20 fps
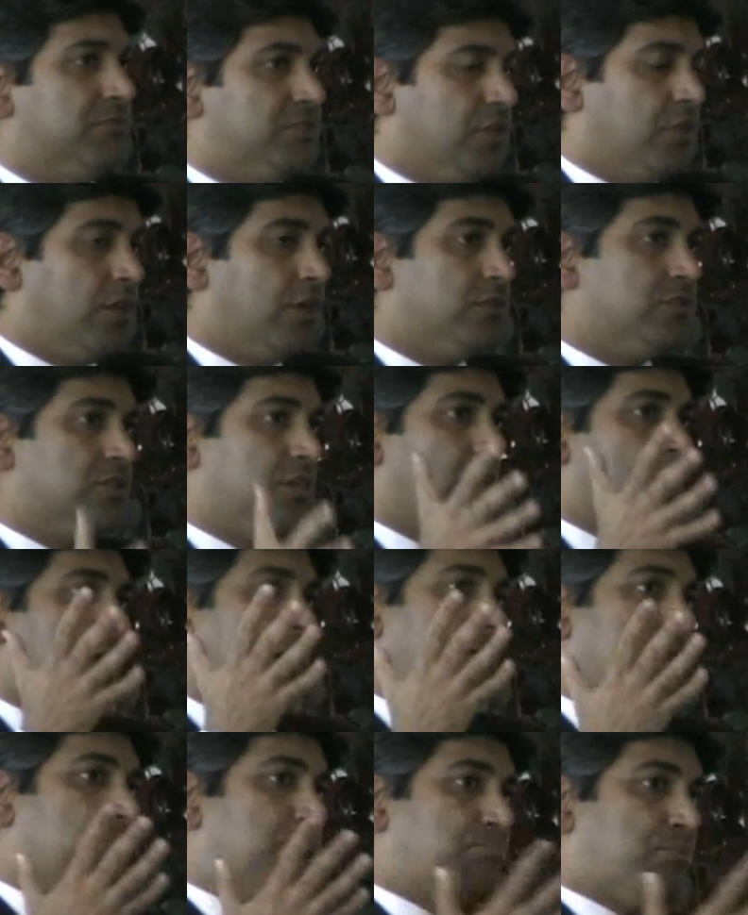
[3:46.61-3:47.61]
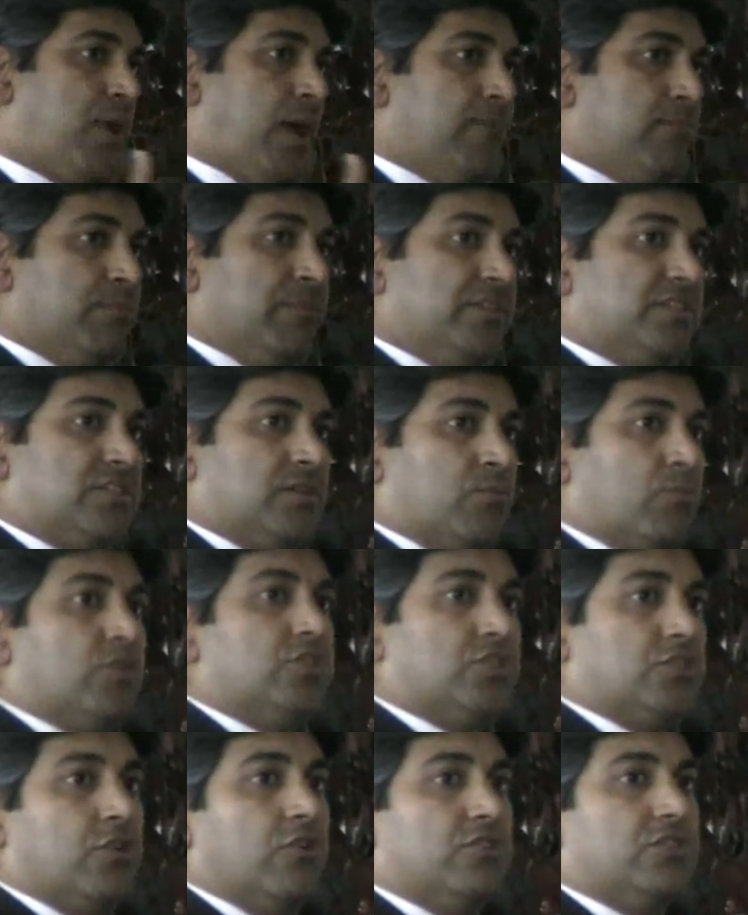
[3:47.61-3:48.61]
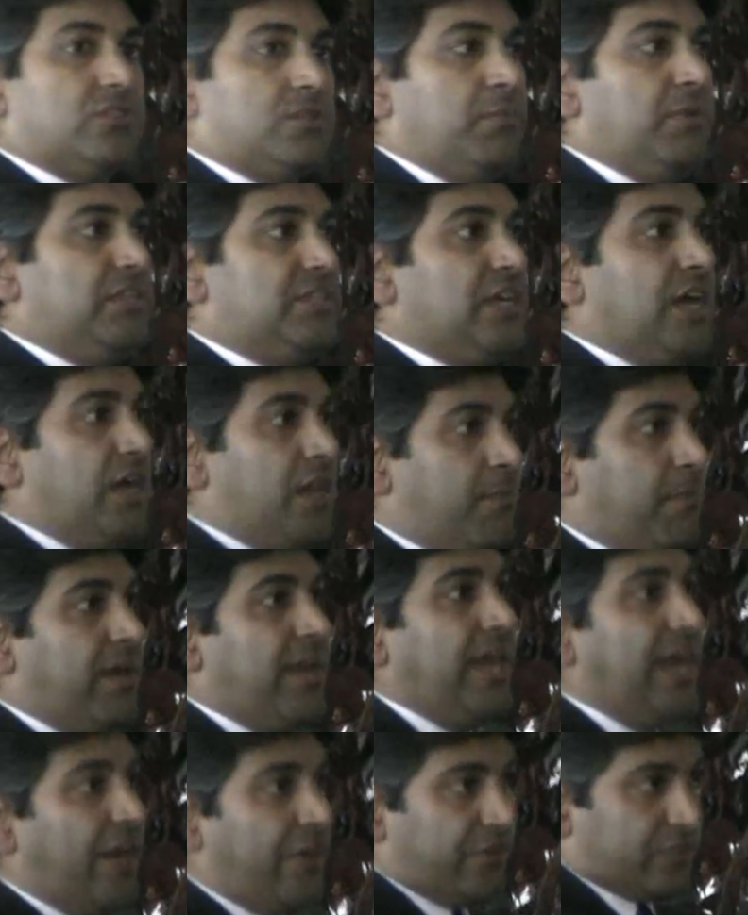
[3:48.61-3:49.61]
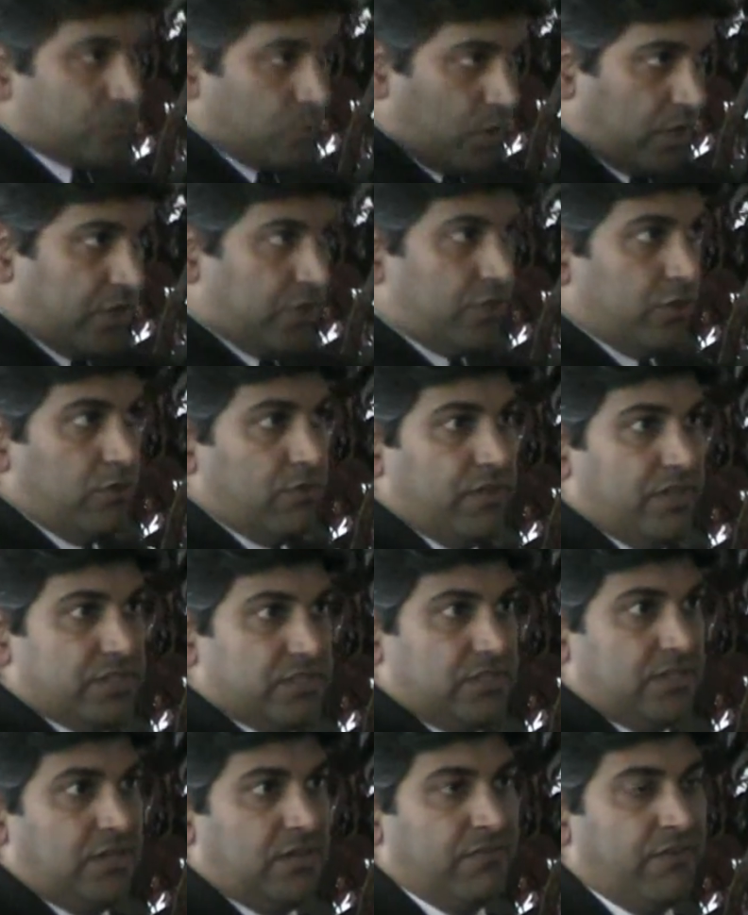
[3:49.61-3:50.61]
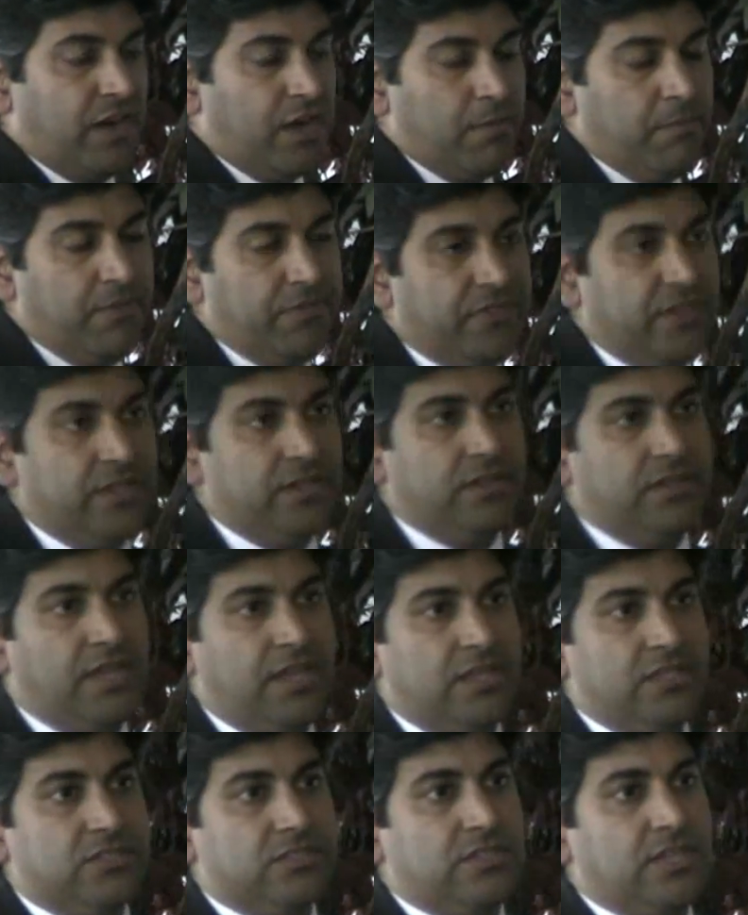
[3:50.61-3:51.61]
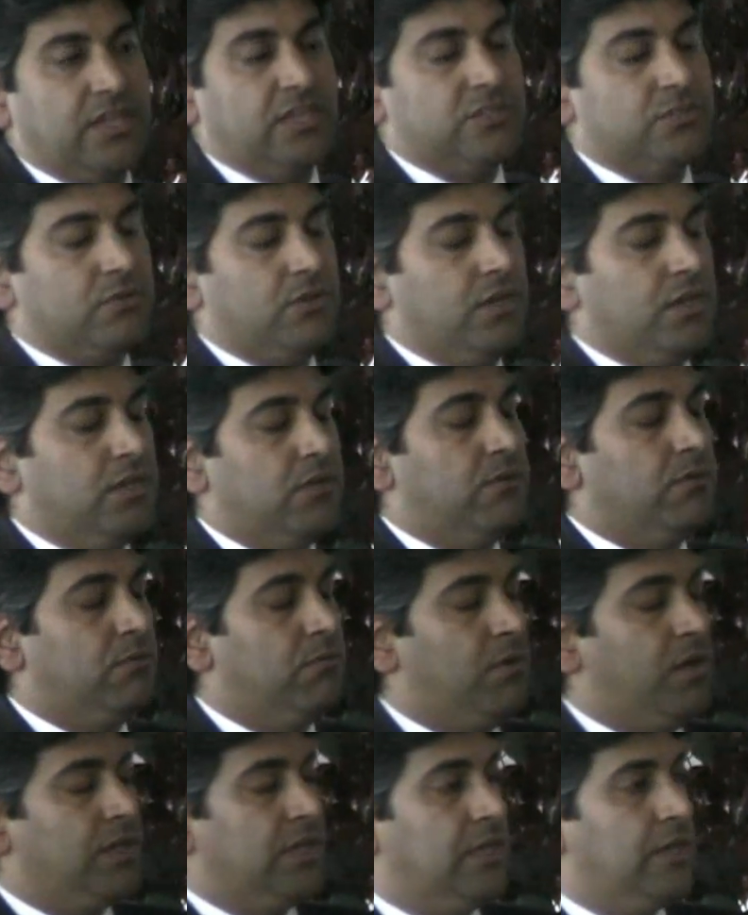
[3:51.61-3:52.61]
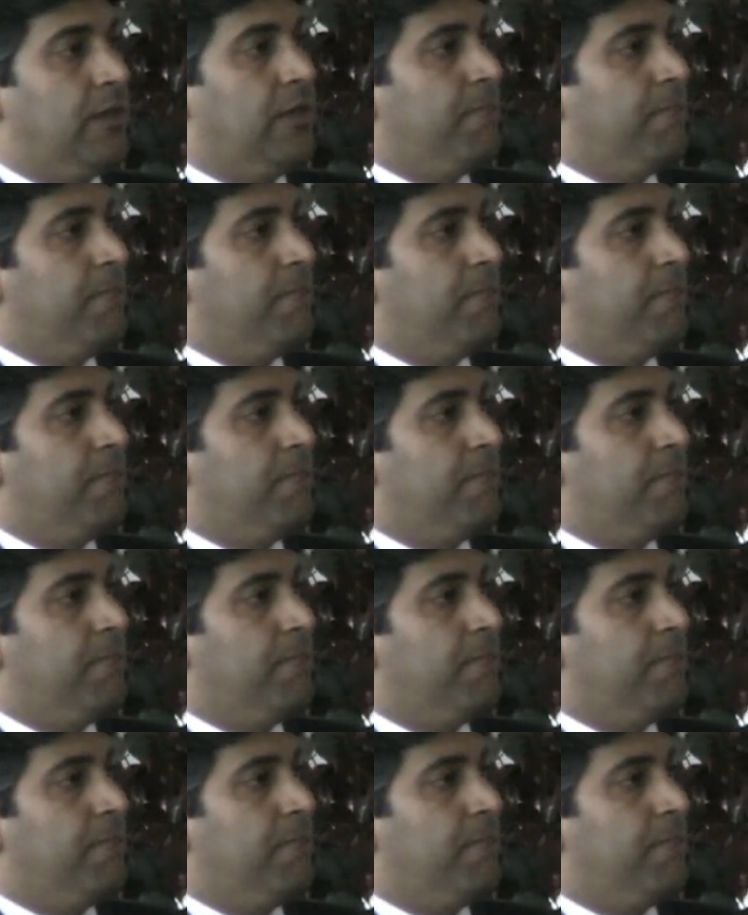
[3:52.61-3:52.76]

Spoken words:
So there's probably some research to be done about how does one do this in an environment that is rough.